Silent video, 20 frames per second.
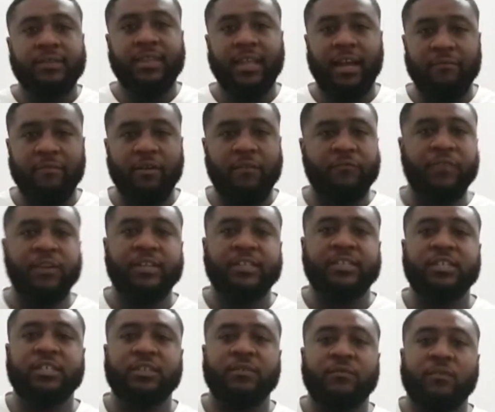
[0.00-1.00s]
that refereeing
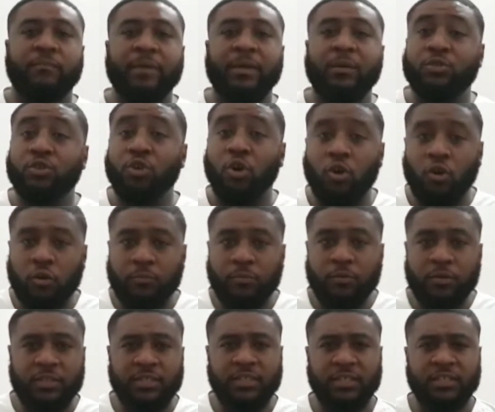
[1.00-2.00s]
decision for me was a
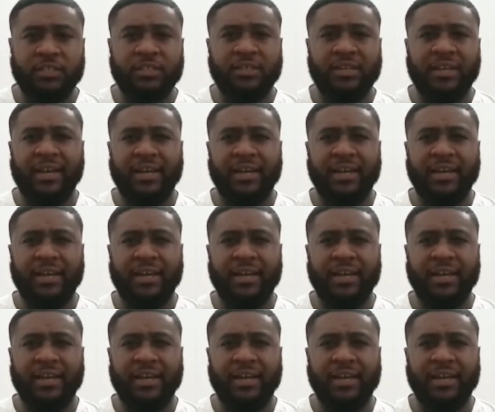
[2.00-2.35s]
horrible decision,